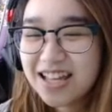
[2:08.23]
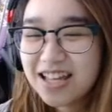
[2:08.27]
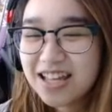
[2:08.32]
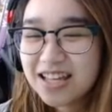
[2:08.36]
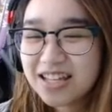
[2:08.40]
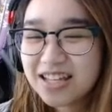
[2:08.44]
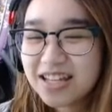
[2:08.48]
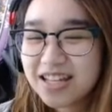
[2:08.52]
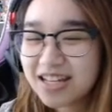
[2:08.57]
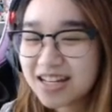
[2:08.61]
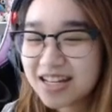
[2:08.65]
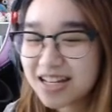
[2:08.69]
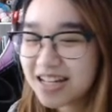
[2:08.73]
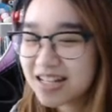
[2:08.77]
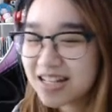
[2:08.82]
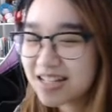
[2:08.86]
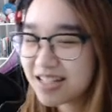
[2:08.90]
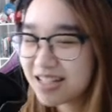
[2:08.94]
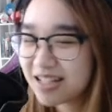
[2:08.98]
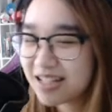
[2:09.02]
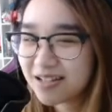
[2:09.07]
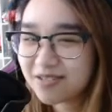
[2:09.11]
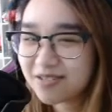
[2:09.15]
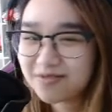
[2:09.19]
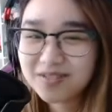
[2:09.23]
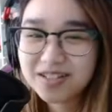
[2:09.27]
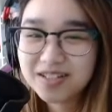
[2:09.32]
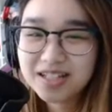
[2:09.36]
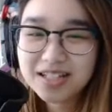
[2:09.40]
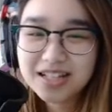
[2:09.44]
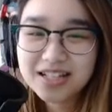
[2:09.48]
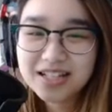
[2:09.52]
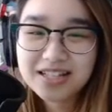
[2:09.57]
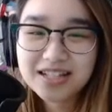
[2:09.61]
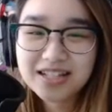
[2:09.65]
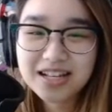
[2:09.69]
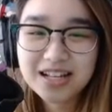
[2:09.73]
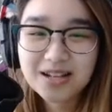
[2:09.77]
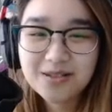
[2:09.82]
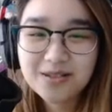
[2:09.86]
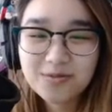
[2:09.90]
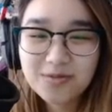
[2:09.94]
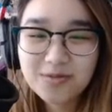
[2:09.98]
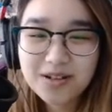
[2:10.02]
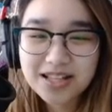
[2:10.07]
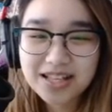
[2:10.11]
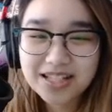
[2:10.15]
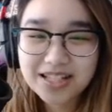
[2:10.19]
Okay, nighttime. Nighttime.
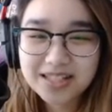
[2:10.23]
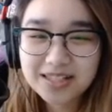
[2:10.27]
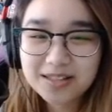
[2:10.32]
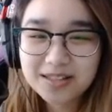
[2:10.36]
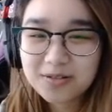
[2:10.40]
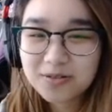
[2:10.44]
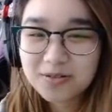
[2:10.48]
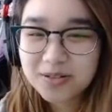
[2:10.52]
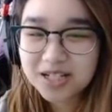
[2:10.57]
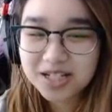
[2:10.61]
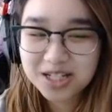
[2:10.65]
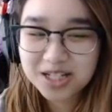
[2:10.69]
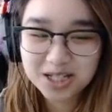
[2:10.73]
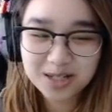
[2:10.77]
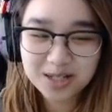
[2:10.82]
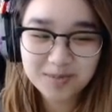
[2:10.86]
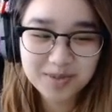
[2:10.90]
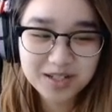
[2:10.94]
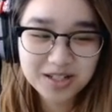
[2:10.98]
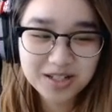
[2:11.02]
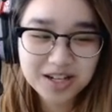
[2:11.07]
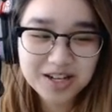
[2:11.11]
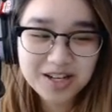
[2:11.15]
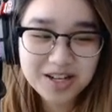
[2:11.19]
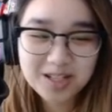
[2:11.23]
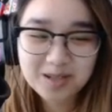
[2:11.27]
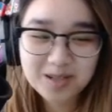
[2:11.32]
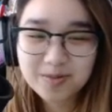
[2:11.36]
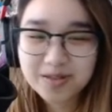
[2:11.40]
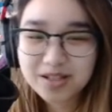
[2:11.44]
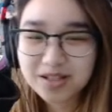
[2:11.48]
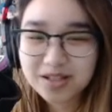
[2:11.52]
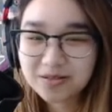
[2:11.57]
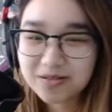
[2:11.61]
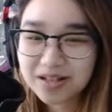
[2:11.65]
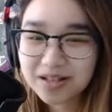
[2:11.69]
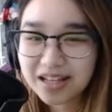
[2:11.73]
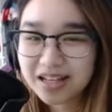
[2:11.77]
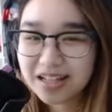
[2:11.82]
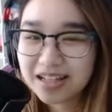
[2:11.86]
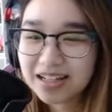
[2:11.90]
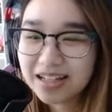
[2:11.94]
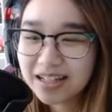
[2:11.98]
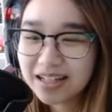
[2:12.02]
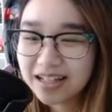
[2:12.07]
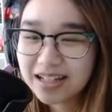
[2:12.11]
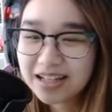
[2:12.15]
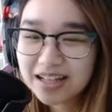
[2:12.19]
While I slowly chip your H P away.
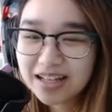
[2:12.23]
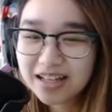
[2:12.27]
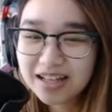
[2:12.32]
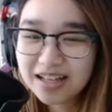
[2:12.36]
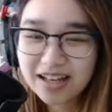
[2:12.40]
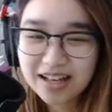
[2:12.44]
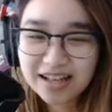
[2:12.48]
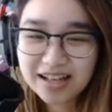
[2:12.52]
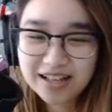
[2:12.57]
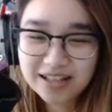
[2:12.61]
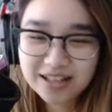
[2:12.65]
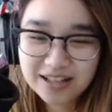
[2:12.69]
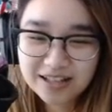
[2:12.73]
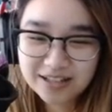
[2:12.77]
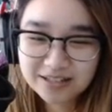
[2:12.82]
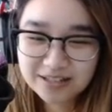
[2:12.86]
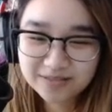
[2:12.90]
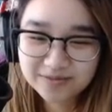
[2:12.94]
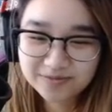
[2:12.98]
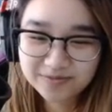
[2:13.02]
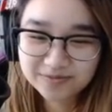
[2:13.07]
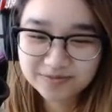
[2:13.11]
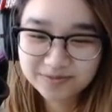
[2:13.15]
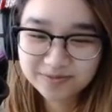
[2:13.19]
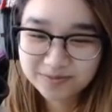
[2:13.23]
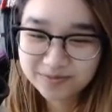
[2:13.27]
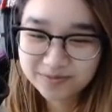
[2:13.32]
Um...